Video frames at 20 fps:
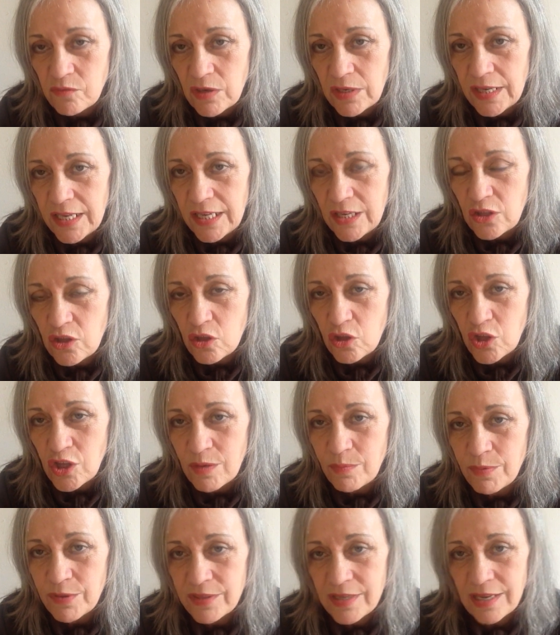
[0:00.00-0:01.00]
of
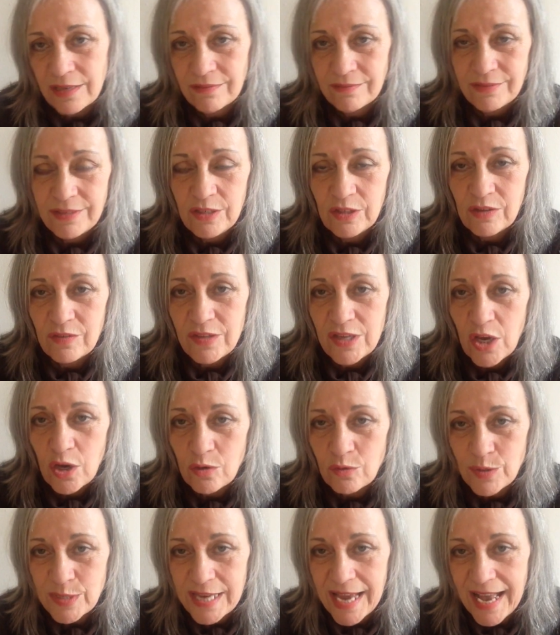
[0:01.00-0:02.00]
relationship. But then, you know, the
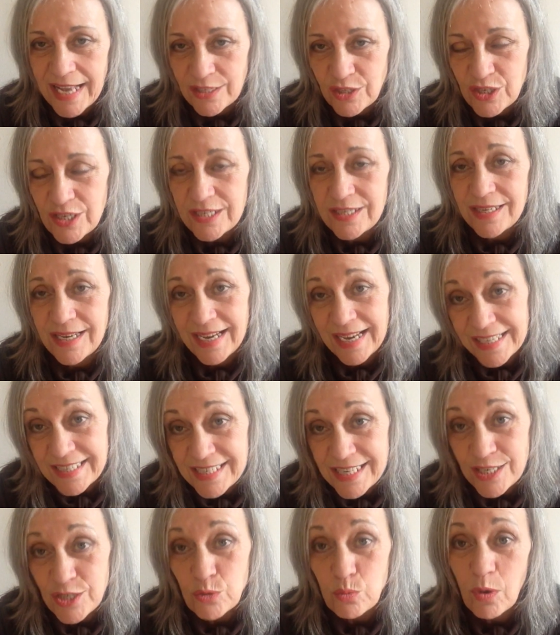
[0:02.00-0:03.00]
old
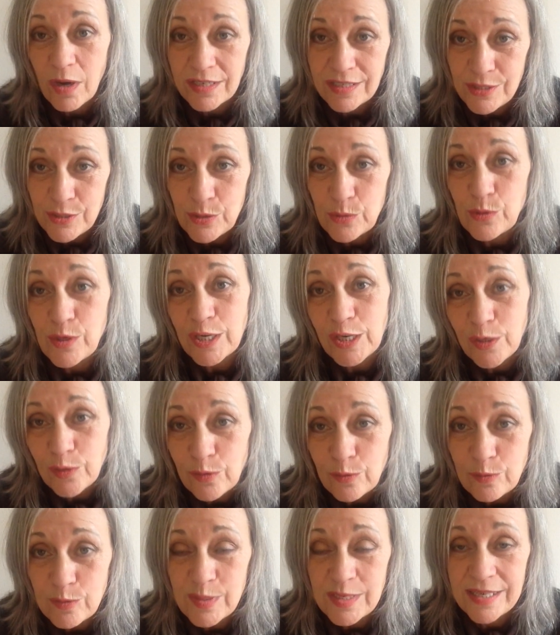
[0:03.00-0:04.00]
adage, one door
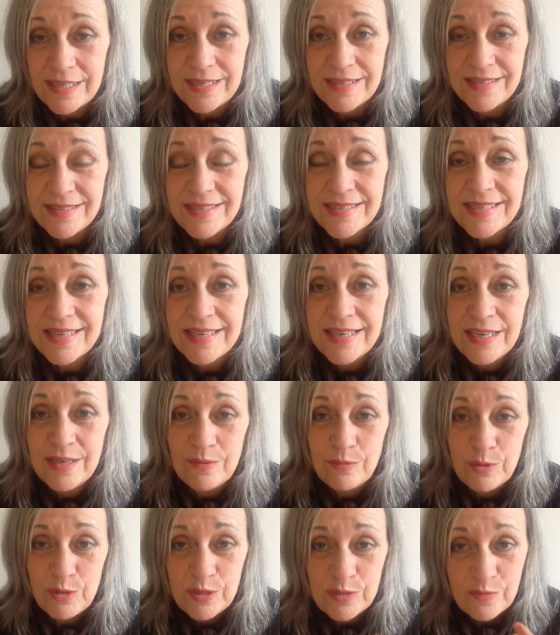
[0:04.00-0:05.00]
closes,
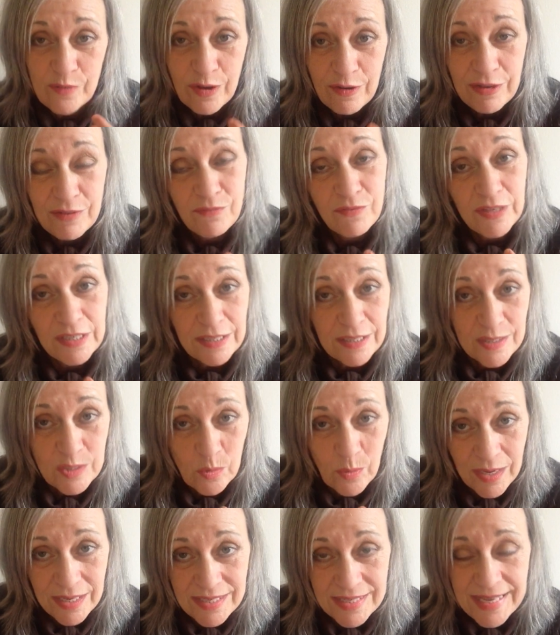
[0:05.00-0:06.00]
which is very Venus
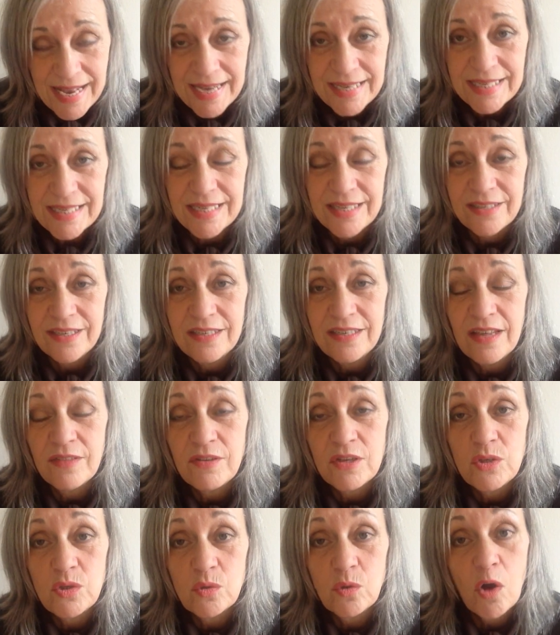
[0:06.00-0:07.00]
square Saturn,
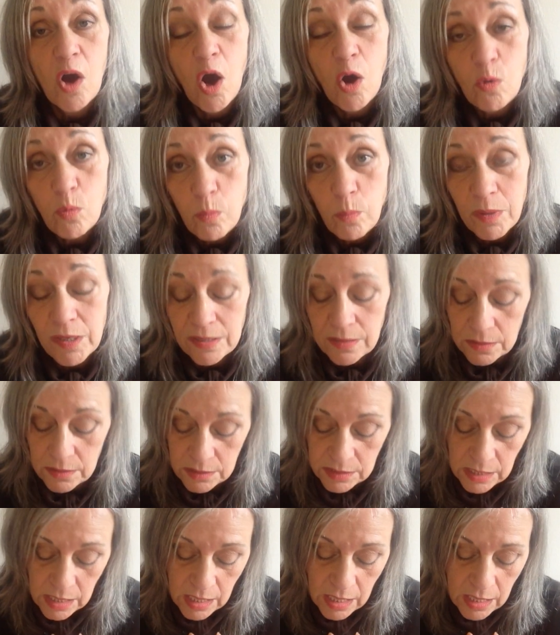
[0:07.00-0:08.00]
another door
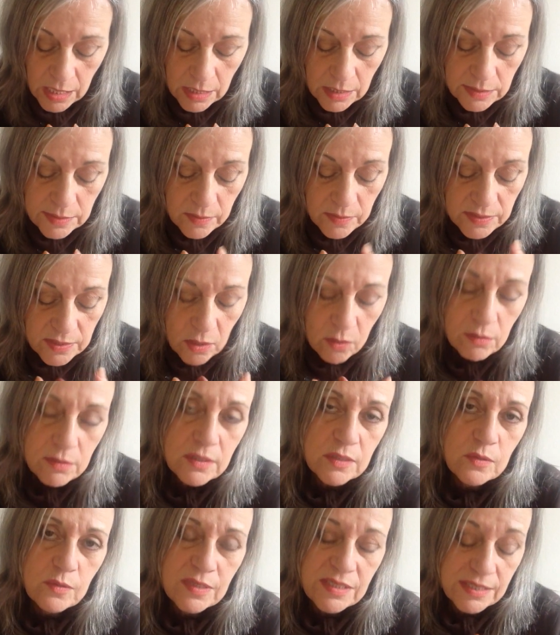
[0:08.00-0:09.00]
opens. So there's
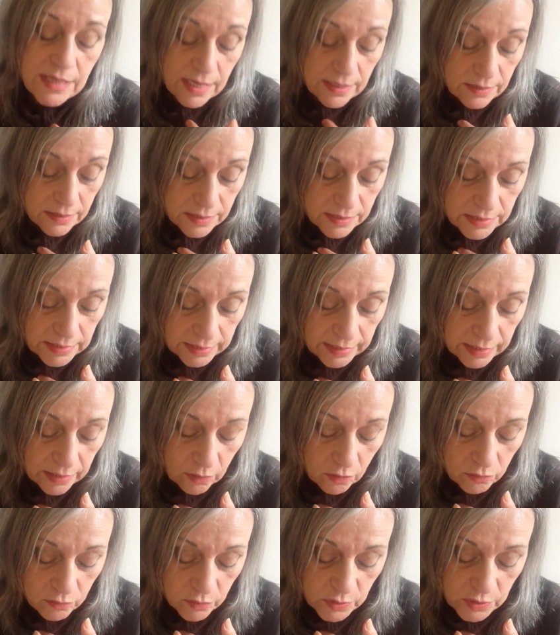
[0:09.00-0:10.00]
also a sense
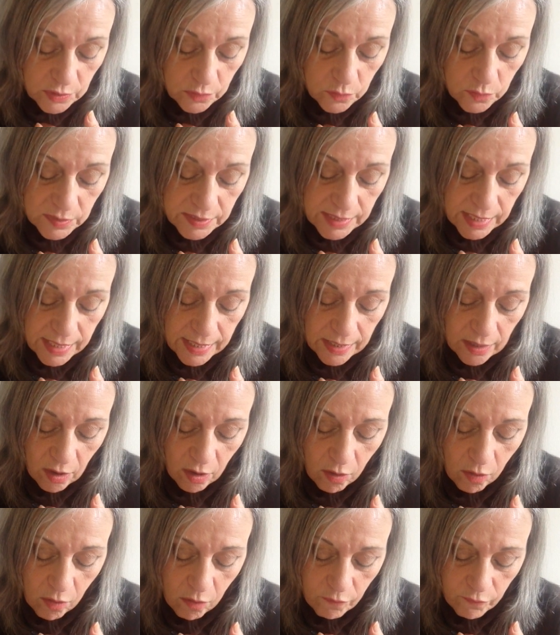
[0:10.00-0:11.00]
here on Tuesday
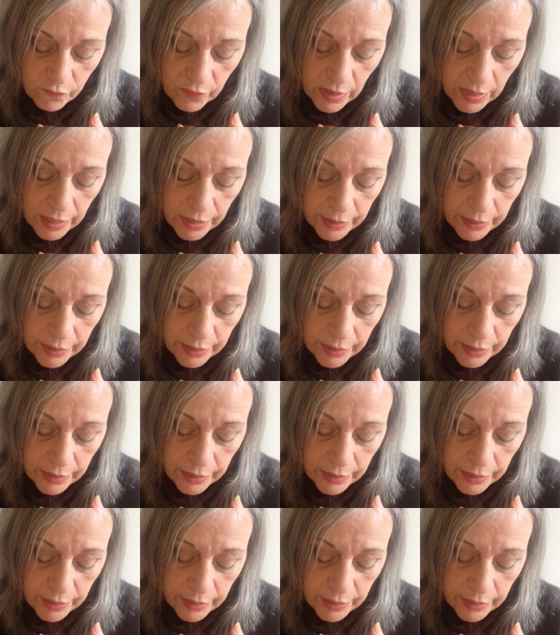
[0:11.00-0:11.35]
of